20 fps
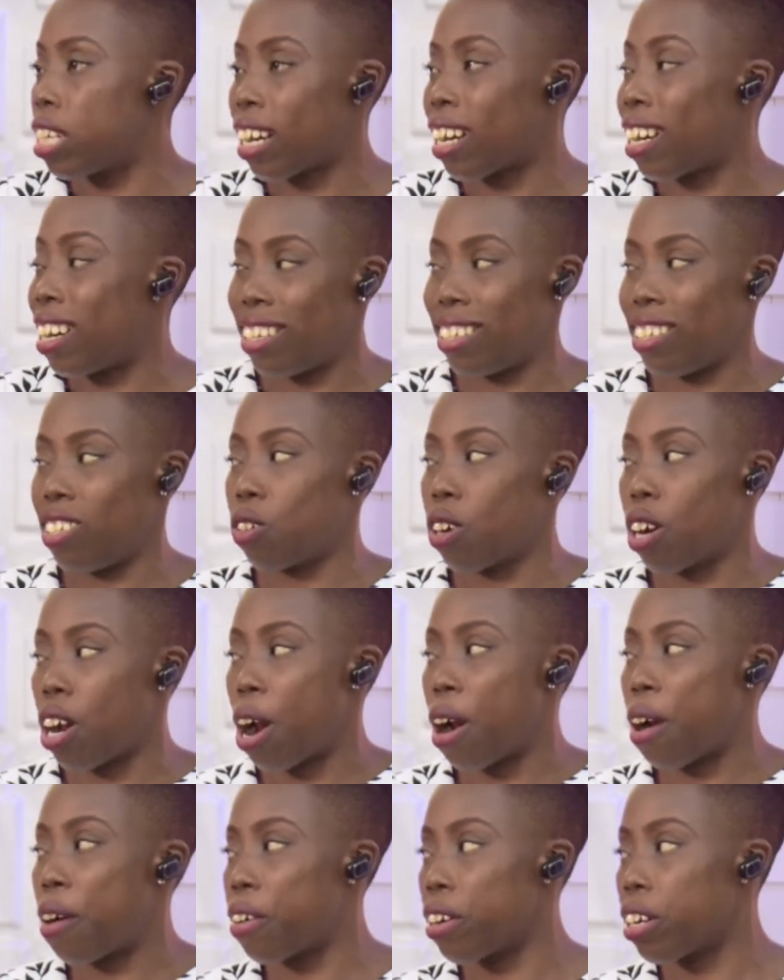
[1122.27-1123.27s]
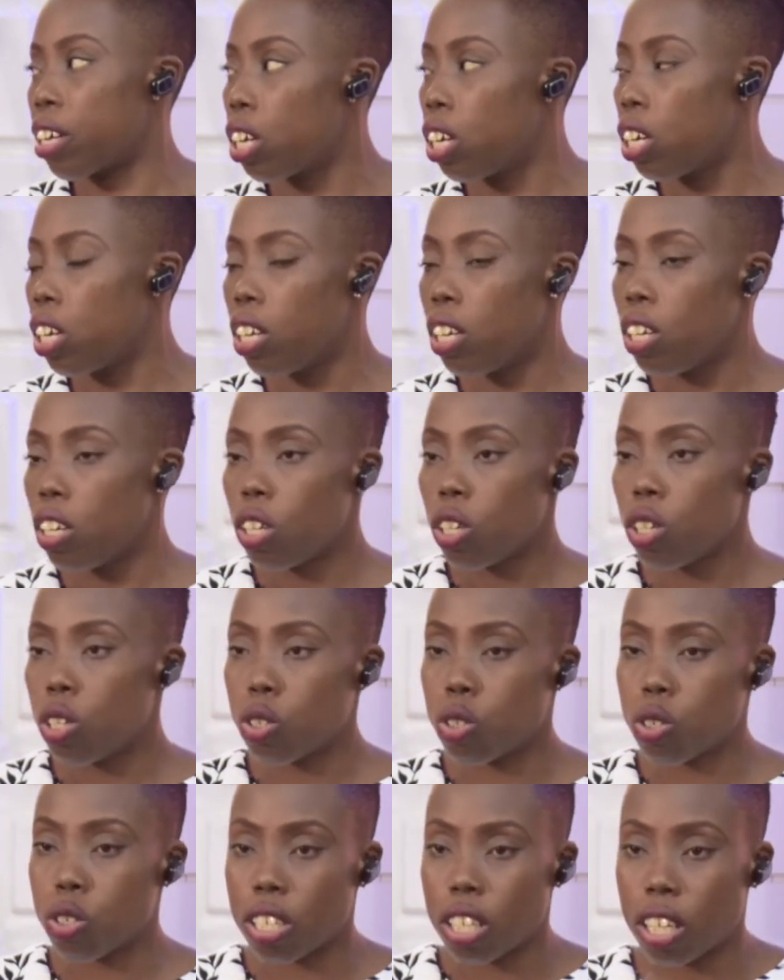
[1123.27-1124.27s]
I cannot carry.
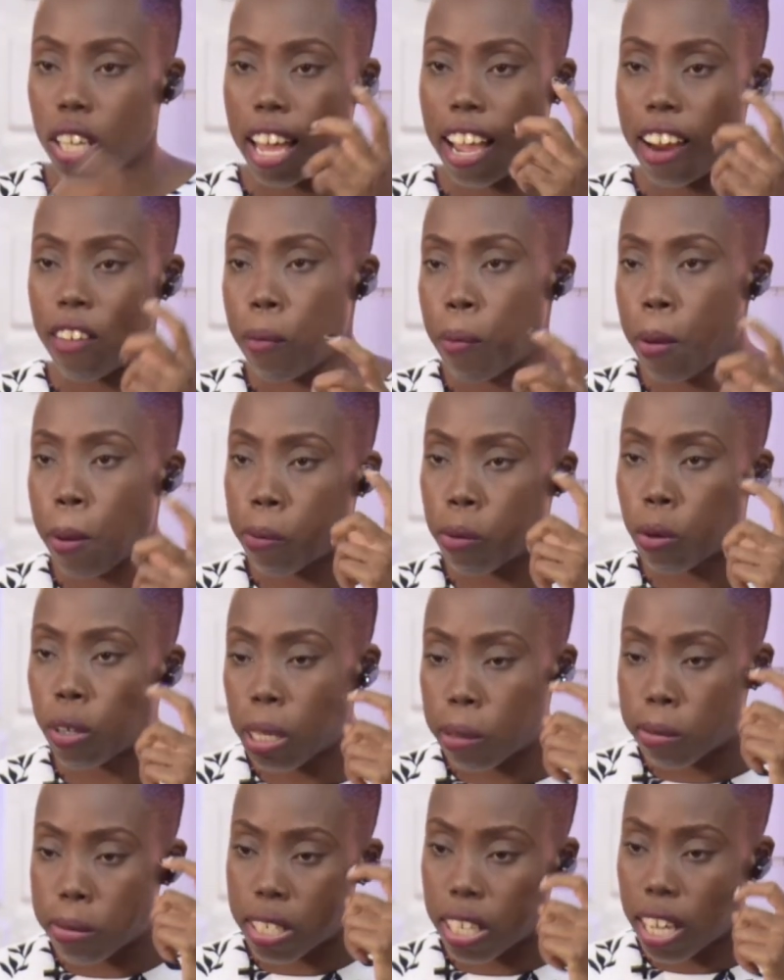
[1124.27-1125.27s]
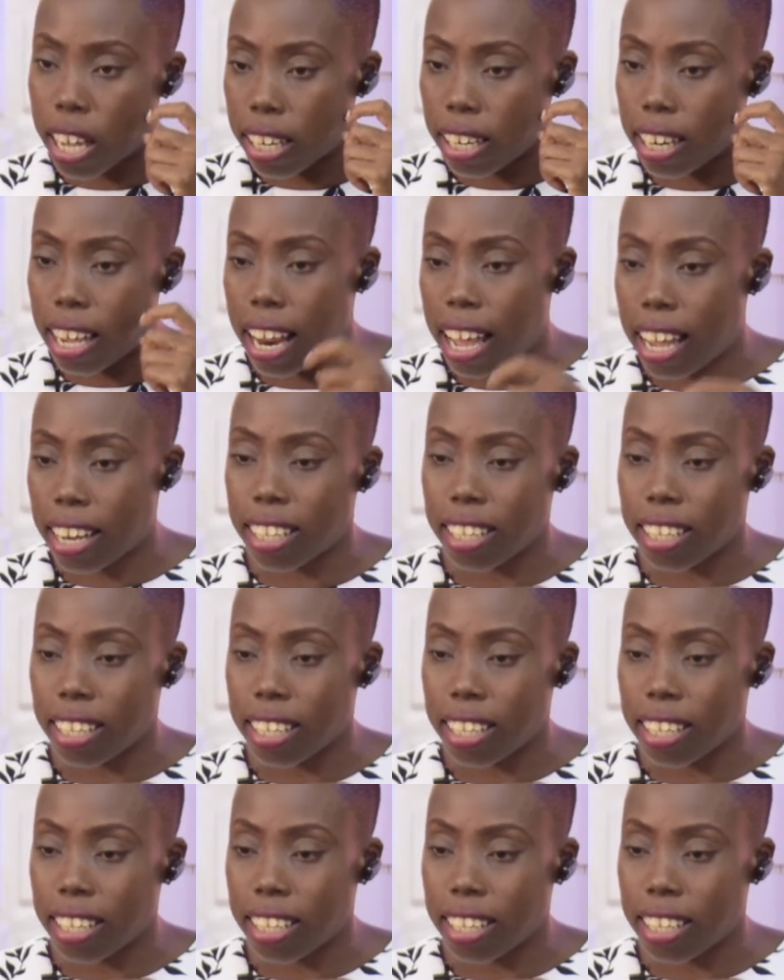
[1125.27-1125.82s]
People keep saying that,